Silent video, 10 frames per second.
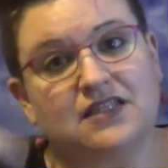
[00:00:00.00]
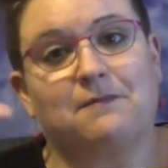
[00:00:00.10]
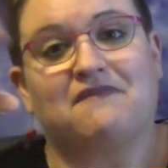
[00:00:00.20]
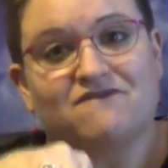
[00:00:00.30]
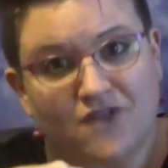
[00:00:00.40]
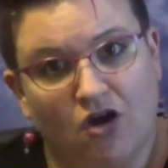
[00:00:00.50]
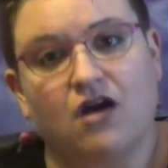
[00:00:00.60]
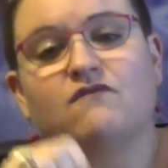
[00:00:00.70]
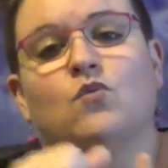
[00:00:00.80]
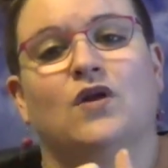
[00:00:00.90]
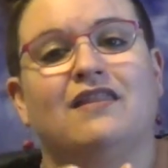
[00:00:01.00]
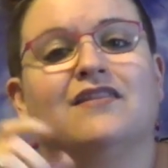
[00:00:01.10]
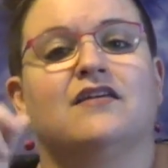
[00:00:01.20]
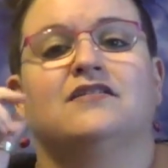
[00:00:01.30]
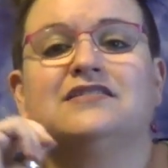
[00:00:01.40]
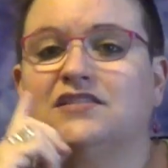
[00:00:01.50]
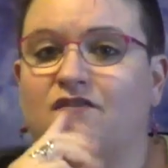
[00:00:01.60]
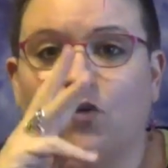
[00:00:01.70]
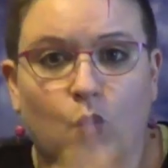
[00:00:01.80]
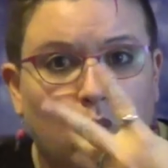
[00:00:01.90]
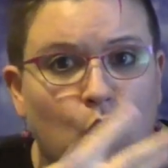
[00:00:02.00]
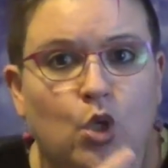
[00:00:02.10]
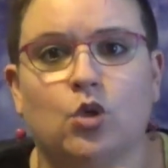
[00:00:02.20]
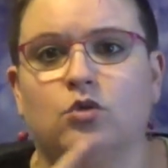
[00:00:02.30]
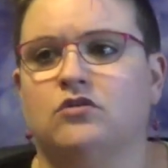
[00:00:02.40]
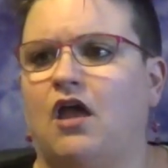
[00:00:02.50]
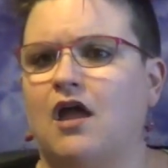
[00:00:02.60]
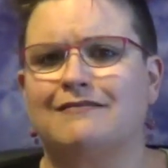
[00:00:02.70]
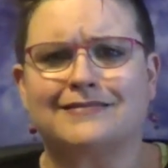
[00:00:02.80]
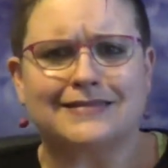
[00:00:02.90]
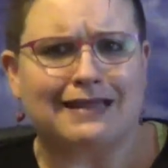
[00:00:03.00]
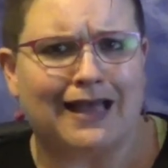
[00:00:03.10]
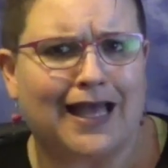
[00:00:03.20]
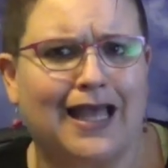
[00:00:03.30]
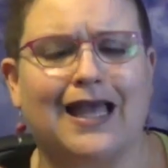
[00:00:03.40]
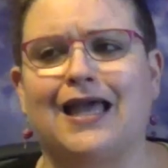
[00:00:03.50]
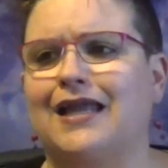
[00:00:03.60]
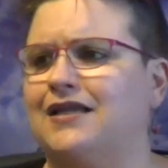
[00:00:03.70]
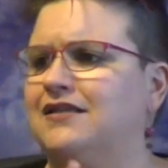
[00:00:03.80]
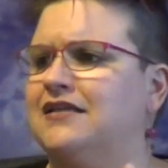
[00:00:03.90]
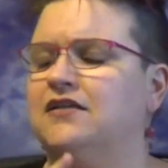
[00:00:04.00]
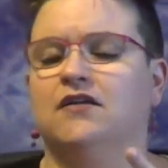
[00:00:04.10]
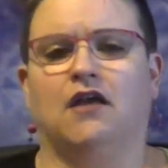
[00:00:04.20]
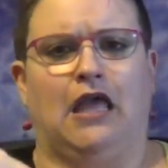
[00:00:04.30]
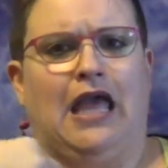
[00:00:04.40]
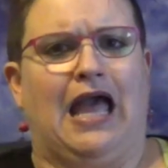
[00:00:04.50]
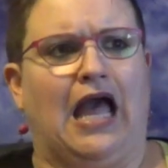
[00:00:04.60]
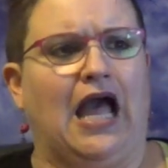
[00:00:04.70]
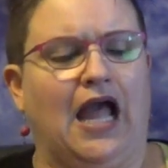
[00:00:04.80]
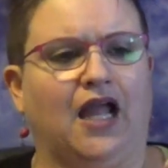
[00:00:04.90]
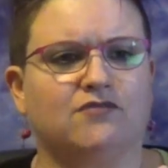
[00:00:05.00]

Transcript: and I could label myself as deaf because I'm in the deaf world, I sign,